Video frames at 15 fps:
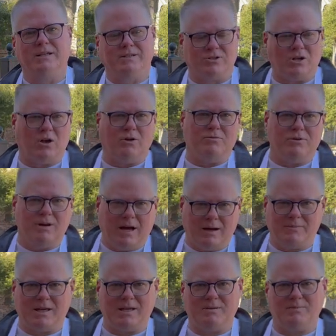So not
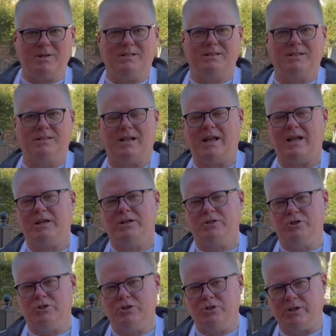making pizza today,
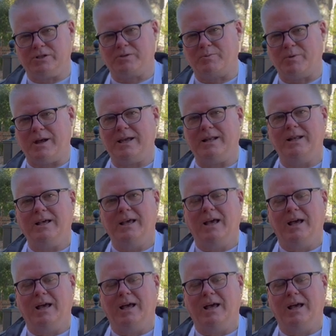just bread.